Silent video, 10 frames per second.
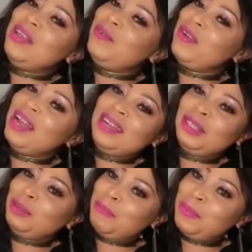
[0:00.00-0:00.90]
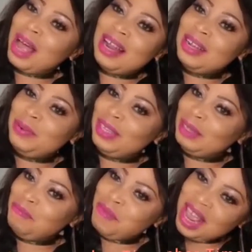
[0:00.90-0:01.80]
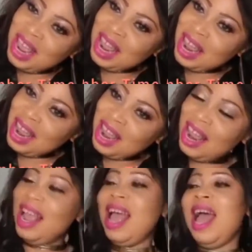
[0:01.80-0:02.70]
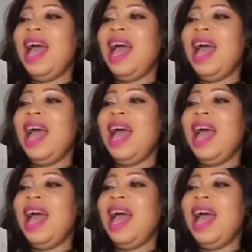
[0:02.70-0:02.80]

are you ready to party with me?